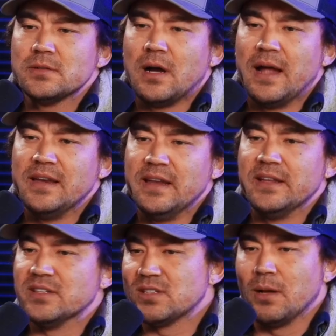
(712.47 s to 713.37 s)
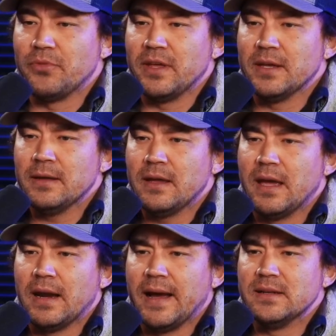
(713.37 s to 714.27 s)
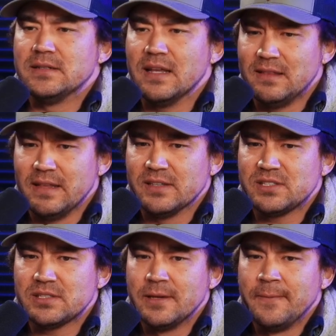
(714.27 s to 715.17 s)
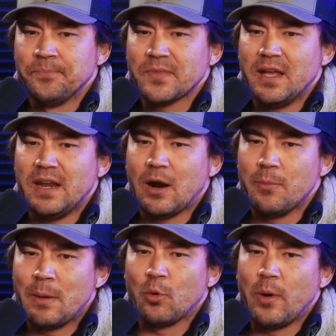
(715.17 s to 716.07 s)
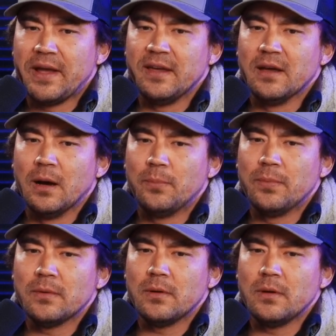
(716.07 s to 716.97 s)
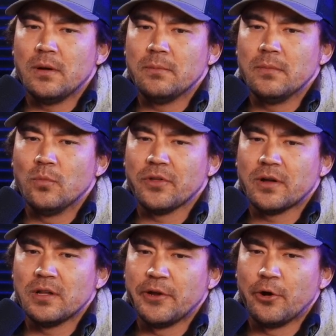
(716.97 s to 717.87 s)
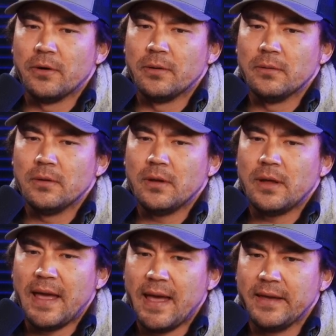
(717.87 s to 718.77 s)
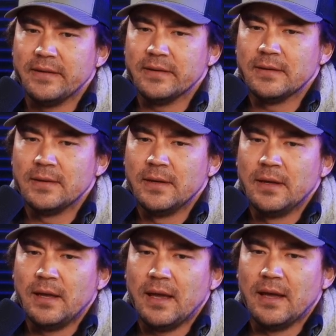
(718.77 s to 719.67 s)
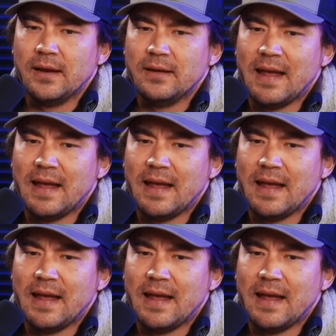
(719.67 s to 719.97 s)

I needed something, and I did this, and I remember waking up with a clear head and